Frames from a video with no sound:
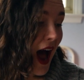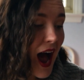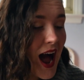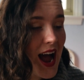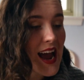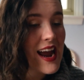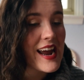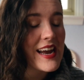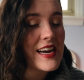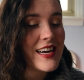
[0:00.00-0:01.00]

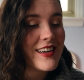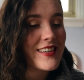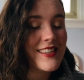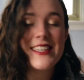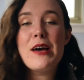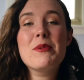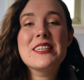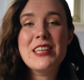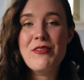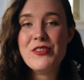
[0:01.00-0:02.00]
I set
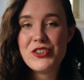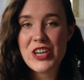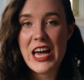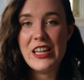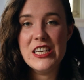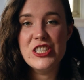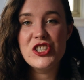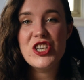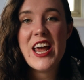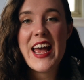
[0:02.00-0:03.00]
myself the
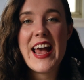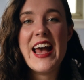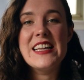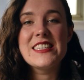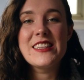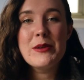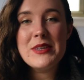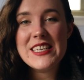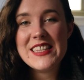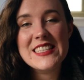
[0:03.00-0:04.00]
challenge and
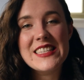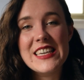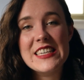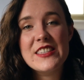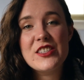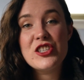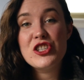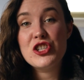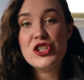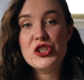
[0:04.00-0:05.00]
limited this list
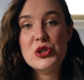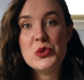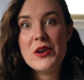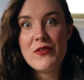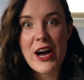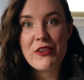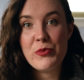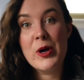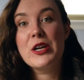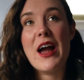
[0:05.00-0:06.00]
to 5
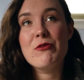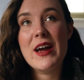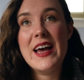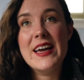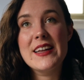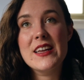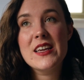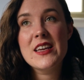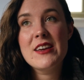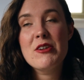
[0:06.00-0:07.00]
books. I read
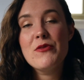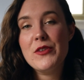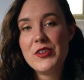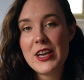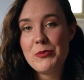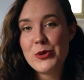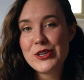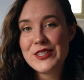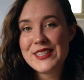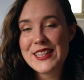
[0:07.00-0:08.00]
58
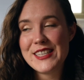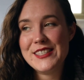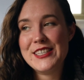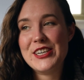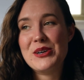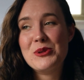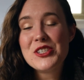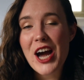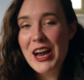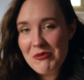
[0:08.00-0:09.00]
books this year, which
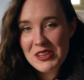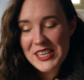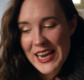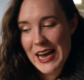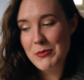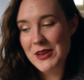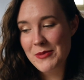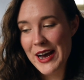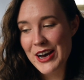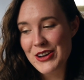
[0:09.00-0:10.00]
I'm really happy
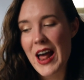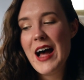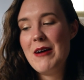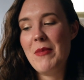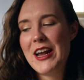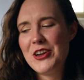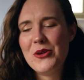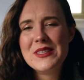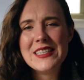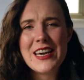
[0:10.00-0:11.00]
about. I know
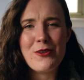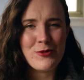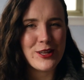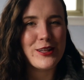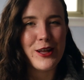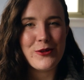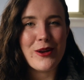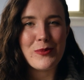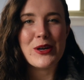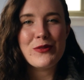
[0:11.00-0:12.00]
it's like a really low
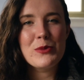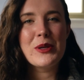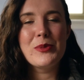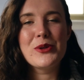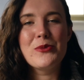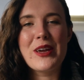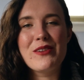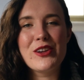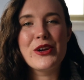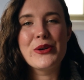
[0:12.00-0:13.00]
number for people who make
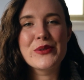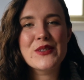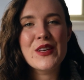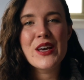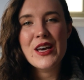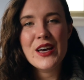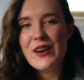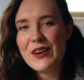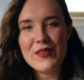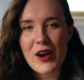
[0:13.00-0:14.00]
videos
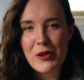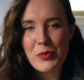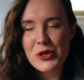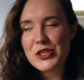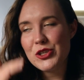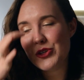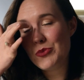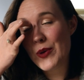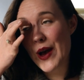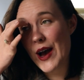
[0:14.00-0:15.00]
on BookTube,